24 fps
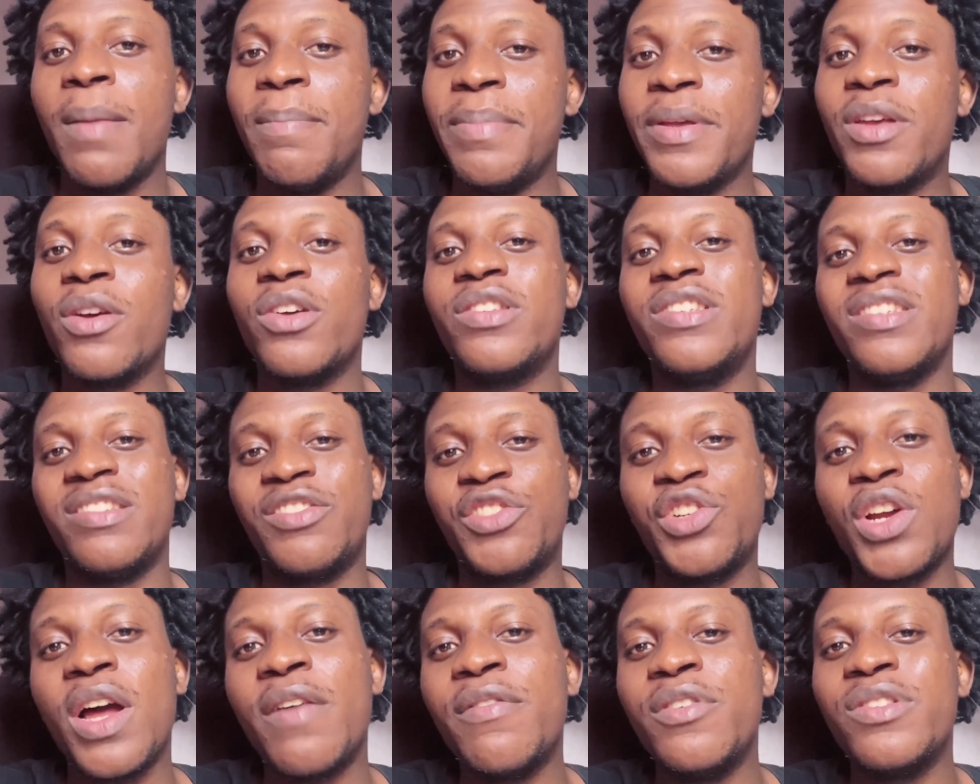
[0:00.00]
because he
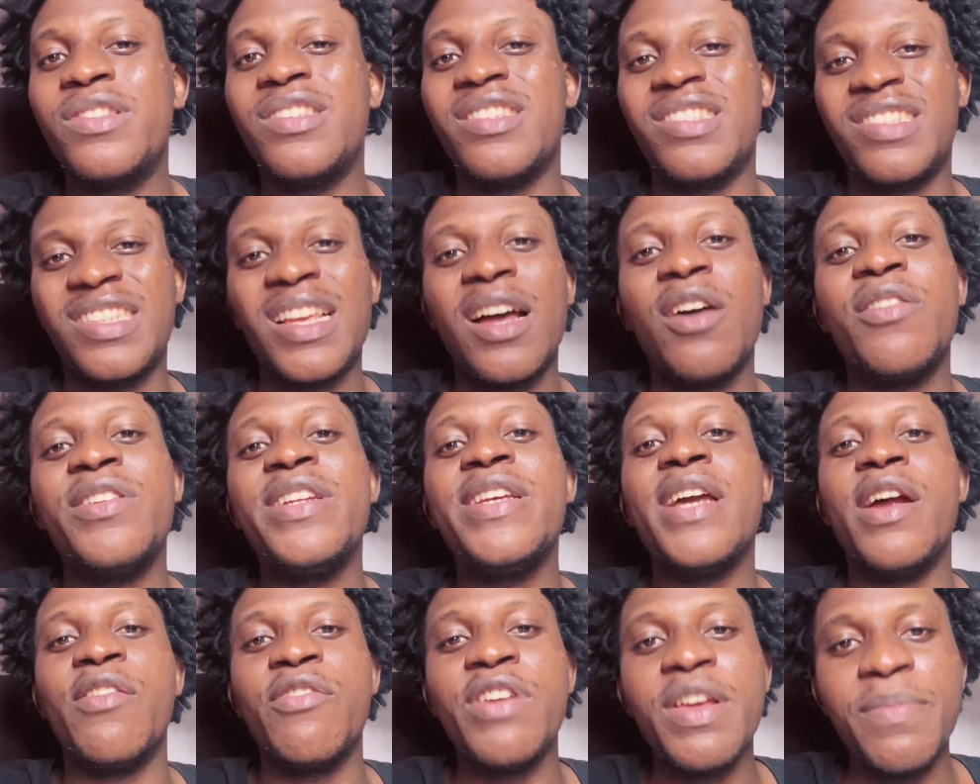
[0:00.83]
travelled to Saudi
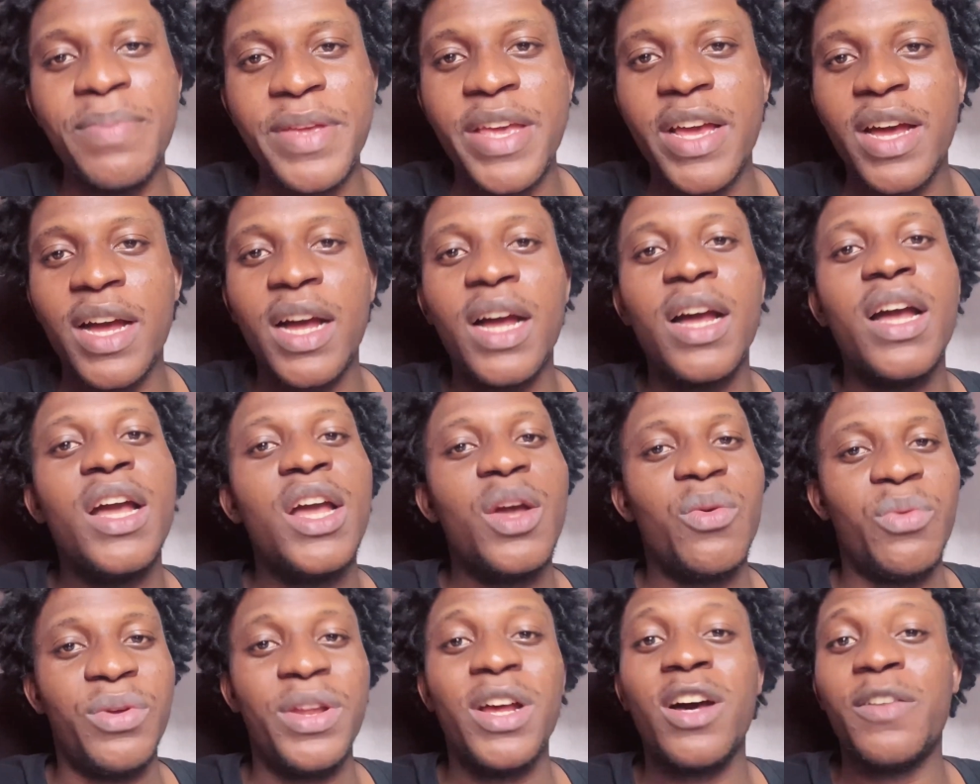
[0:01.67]
Arabia
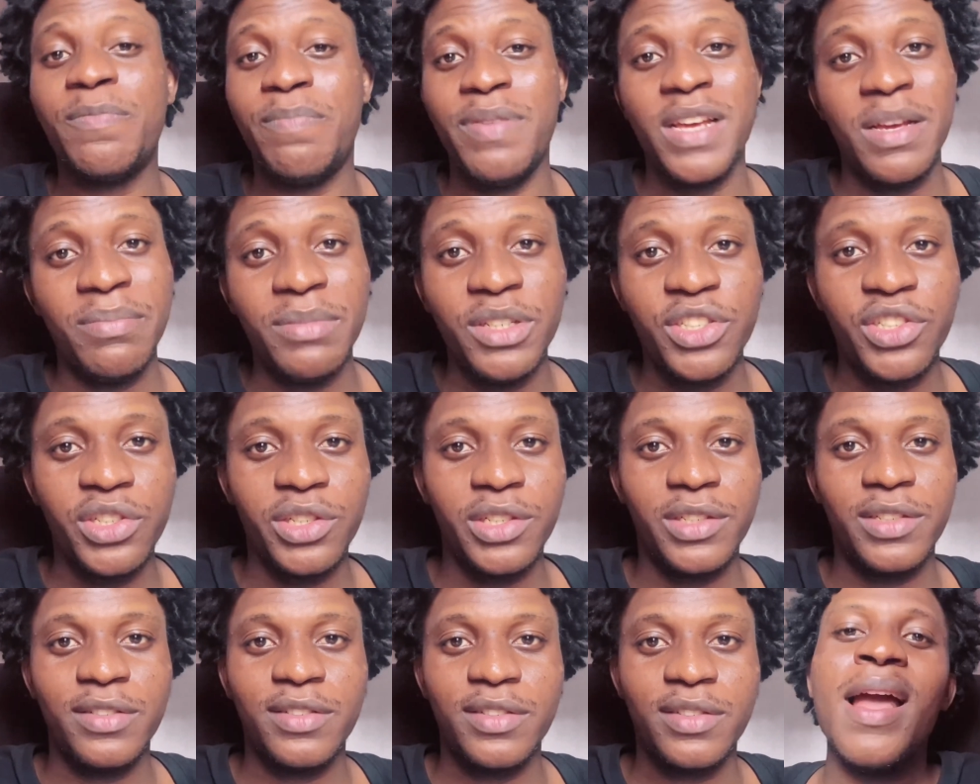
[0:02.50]
without
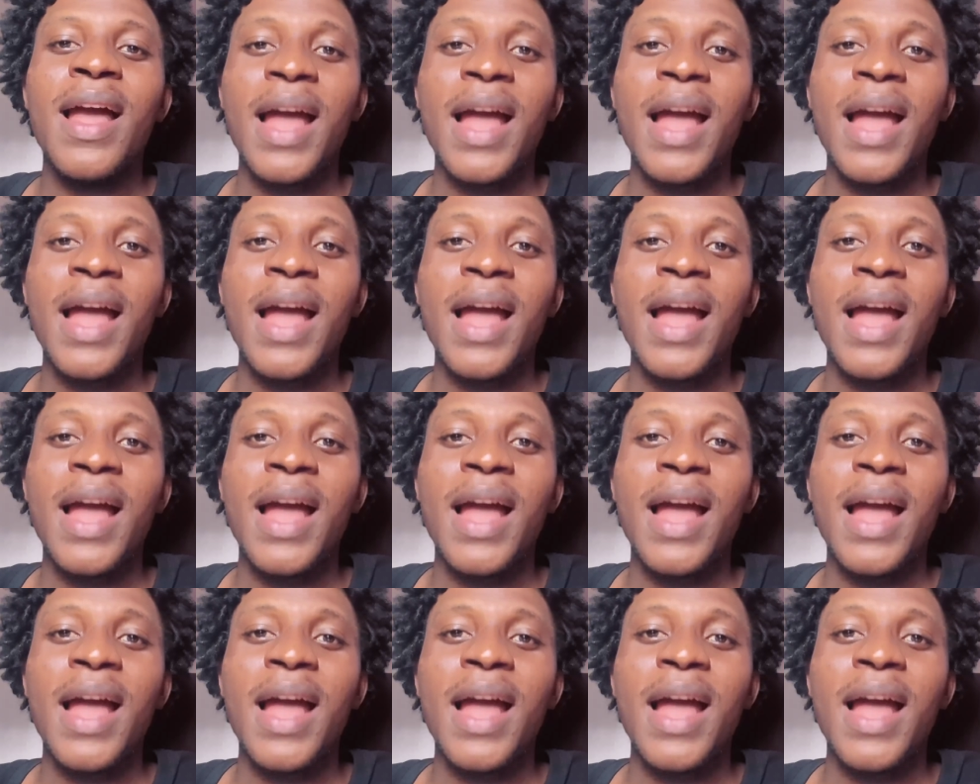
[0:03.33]
permission.